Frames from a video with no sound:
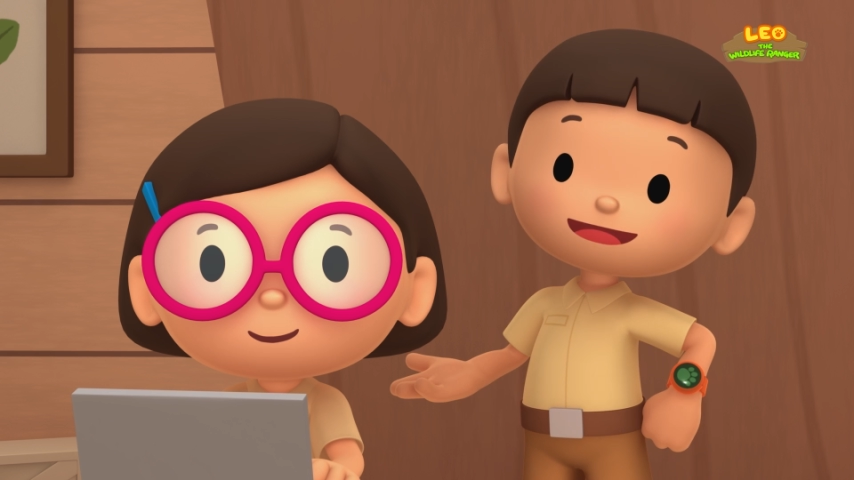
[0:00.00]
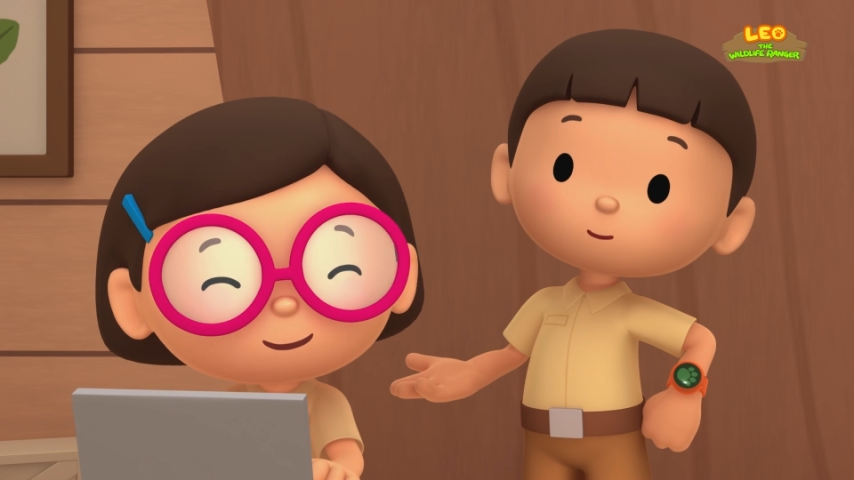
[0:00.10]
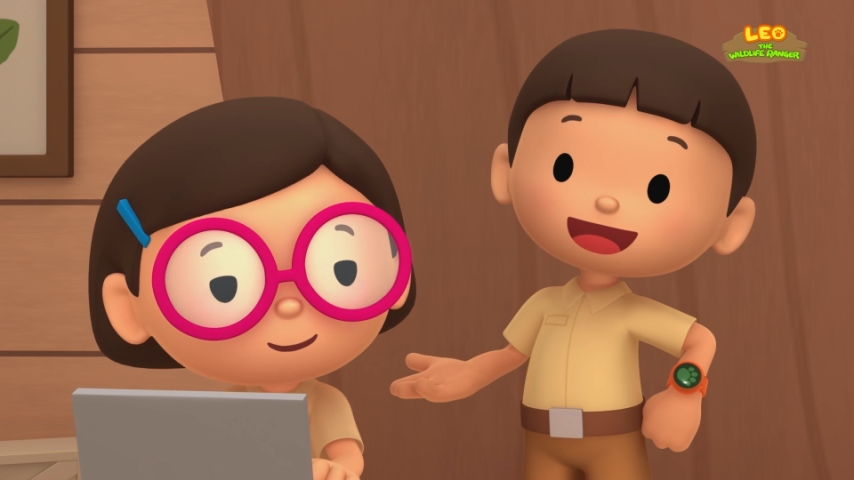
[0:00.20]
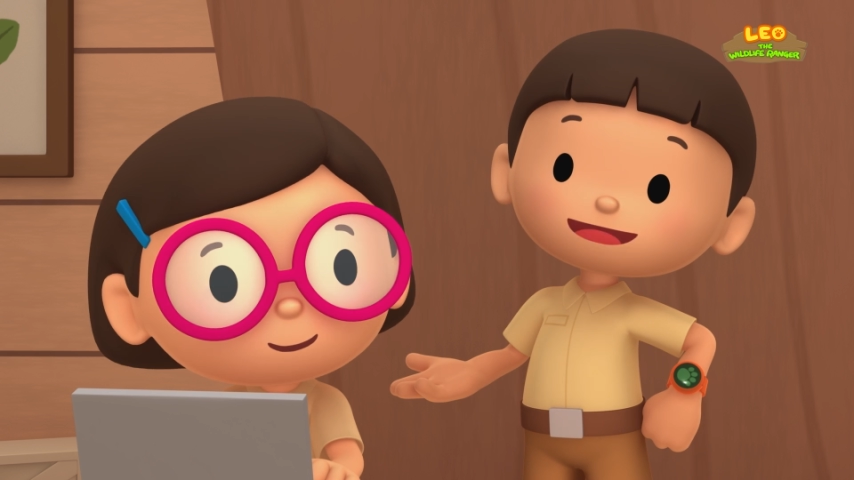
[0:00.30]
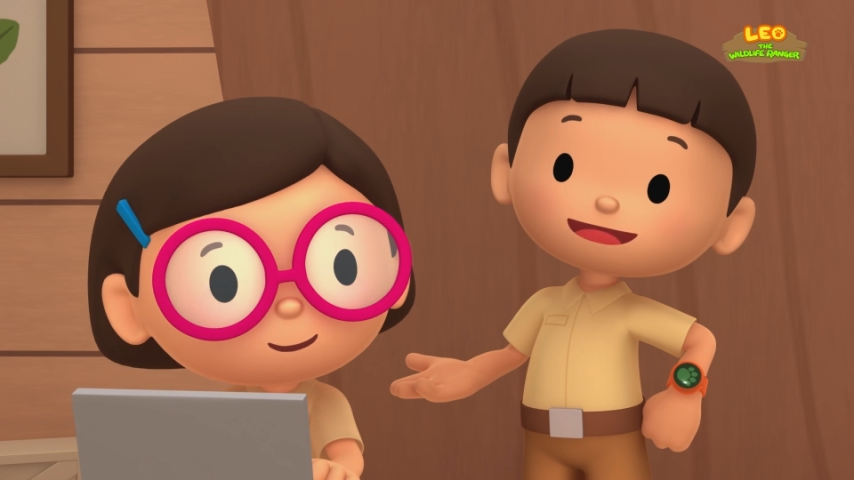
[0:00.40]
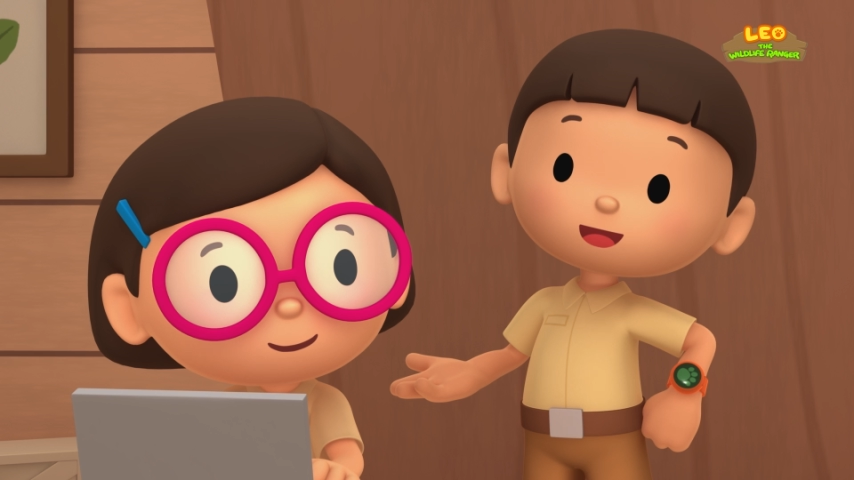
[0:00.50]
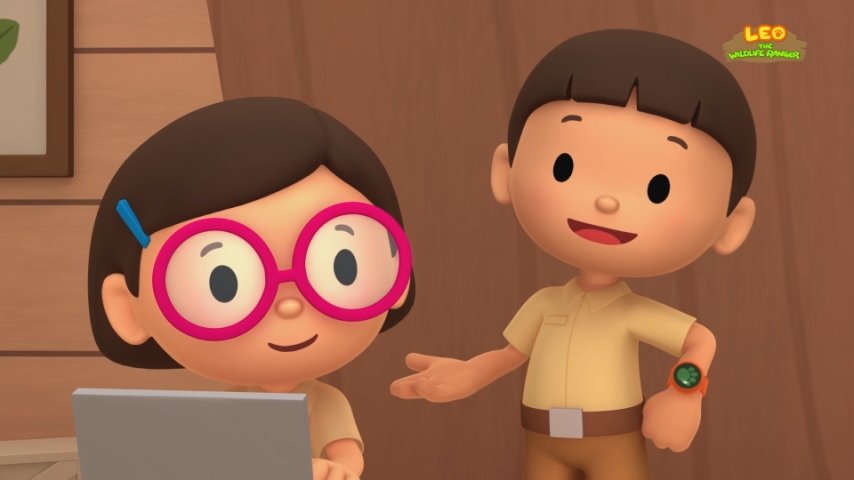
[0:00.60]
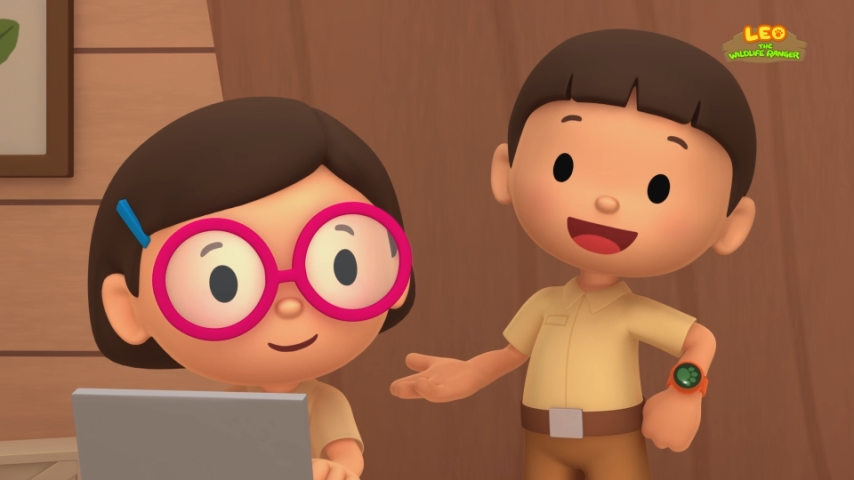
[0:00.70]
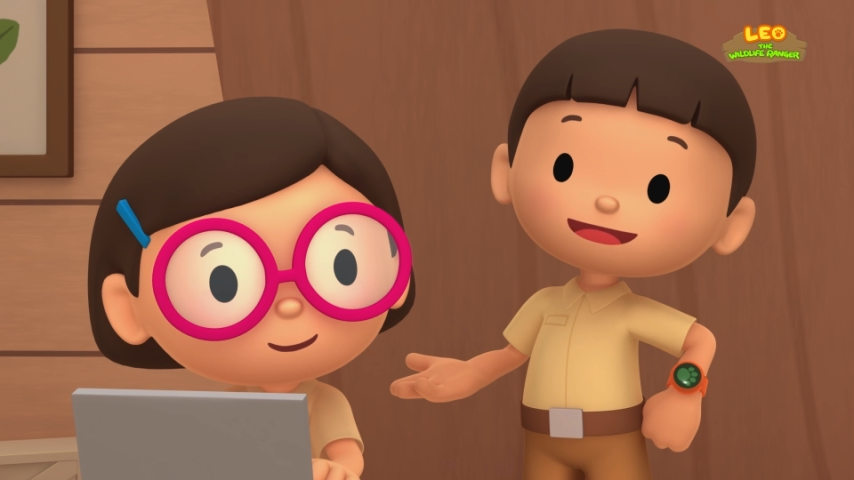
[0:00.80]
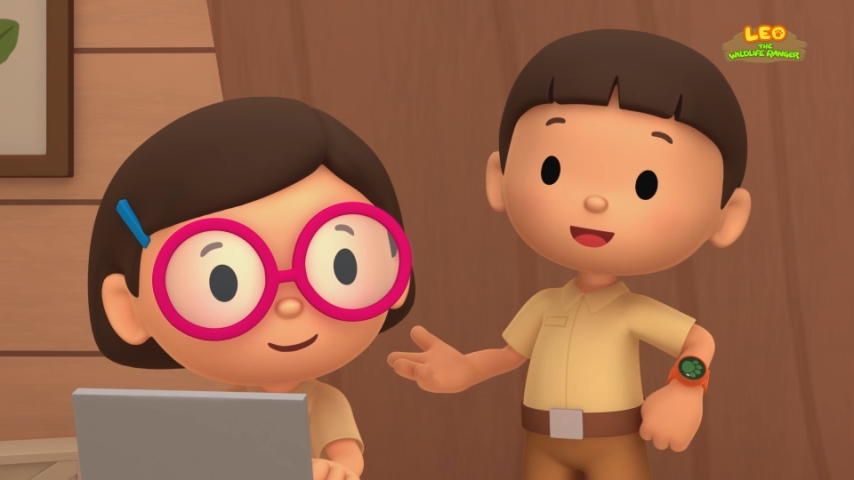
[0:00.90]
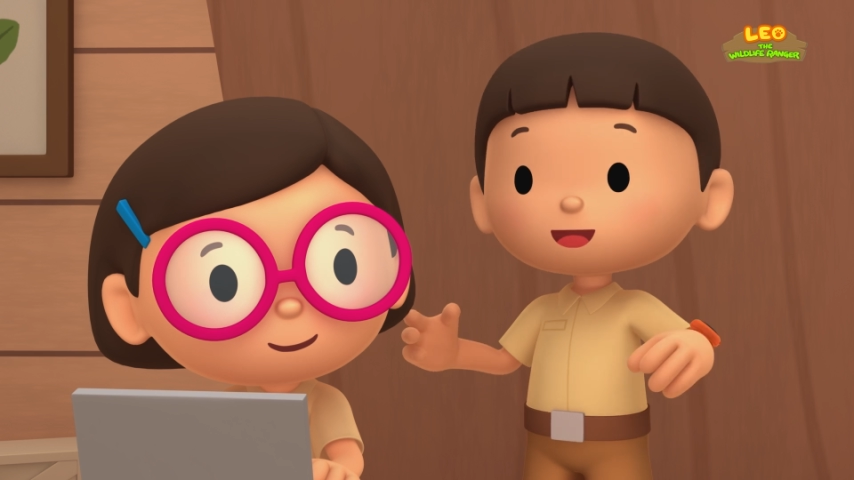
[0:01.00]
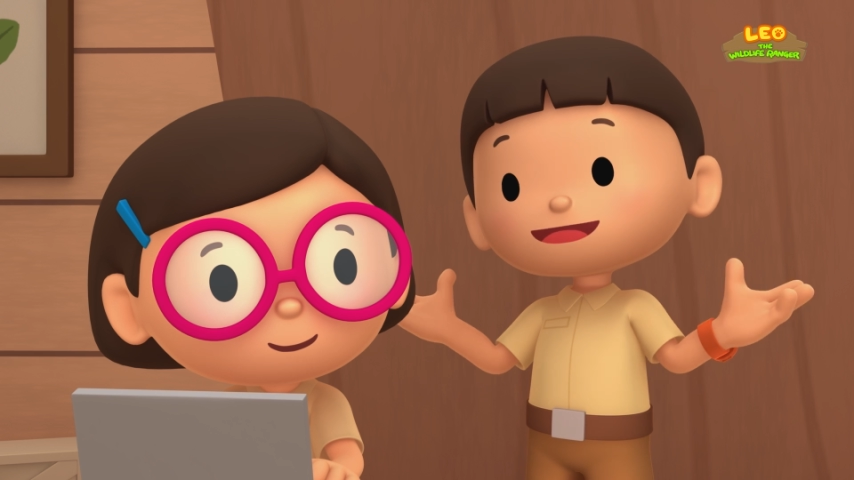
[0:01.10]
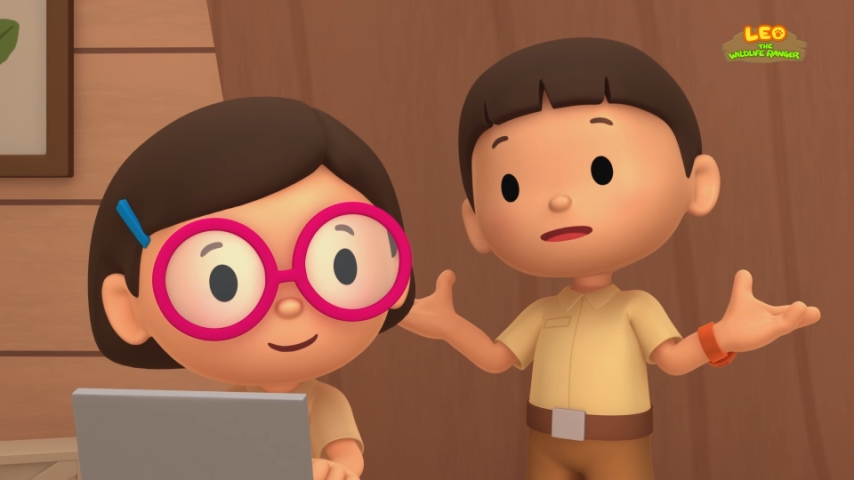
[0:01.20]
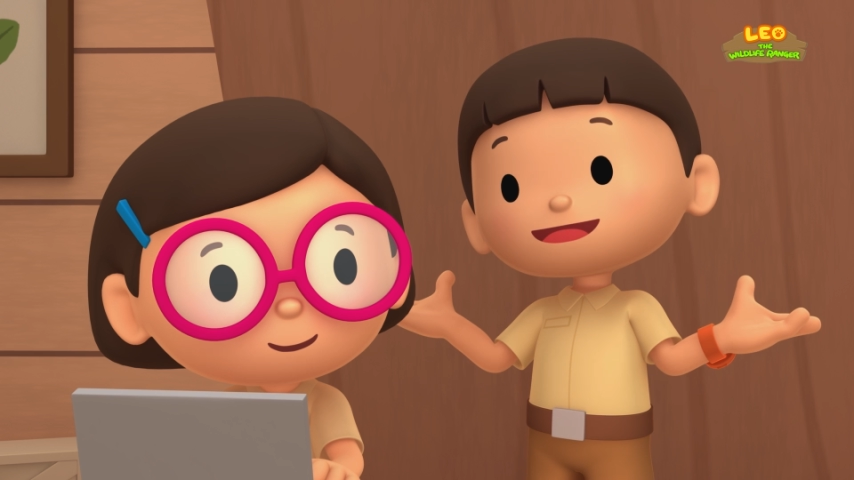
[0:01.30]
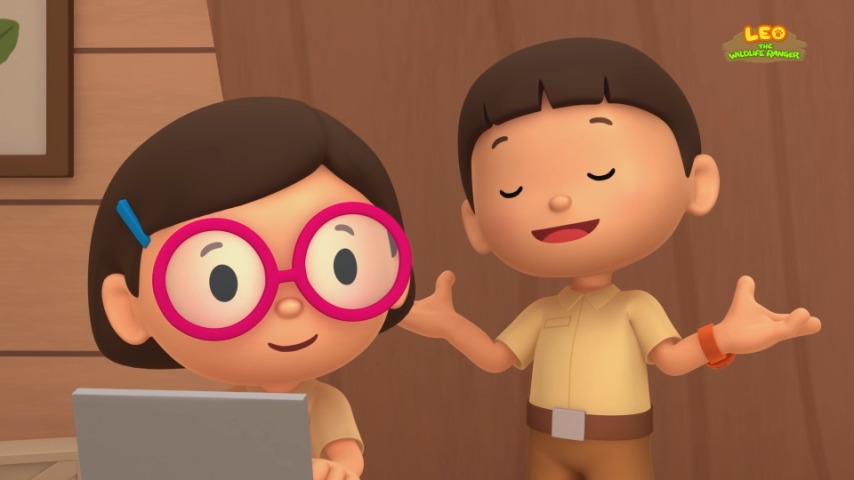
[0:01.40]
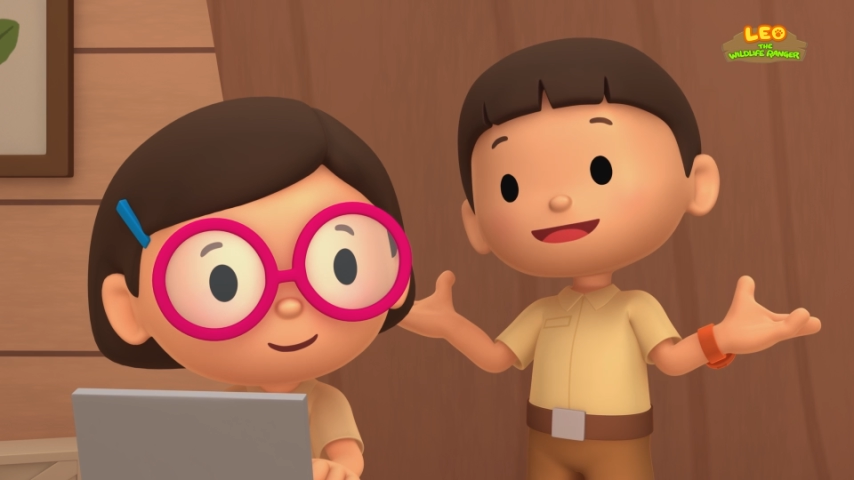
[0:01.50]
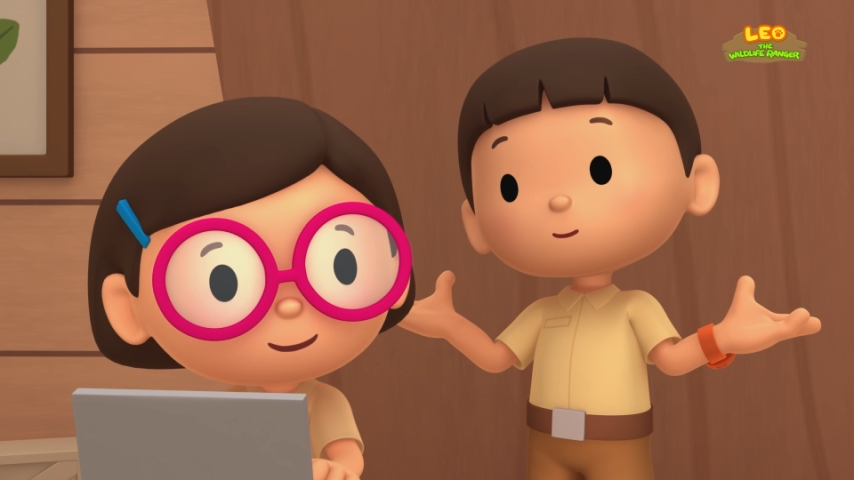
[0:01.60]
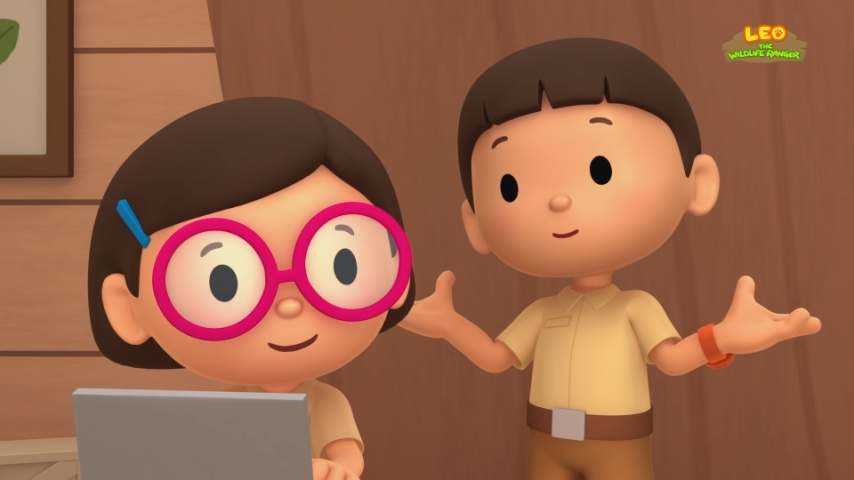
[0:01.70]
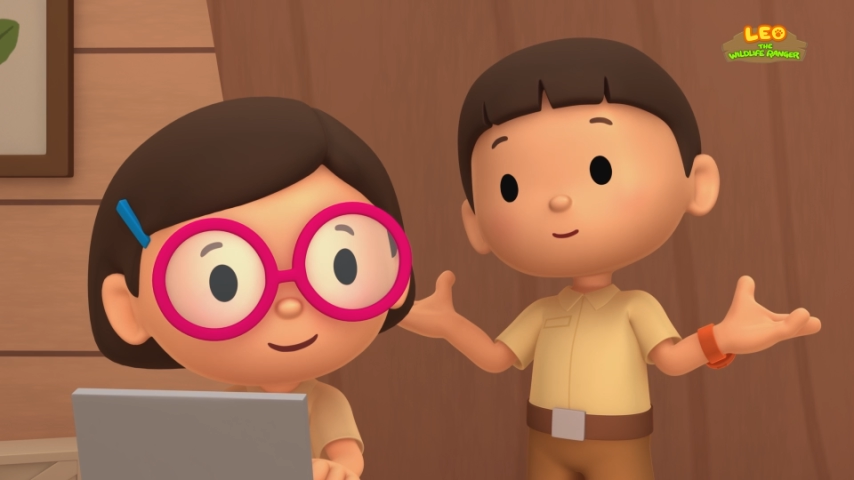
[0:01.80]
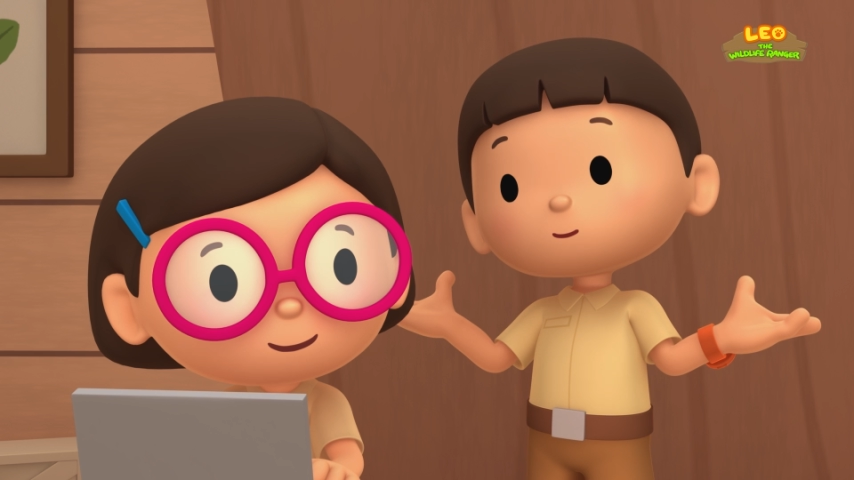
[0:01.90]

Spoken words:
do Malayan tigers eat?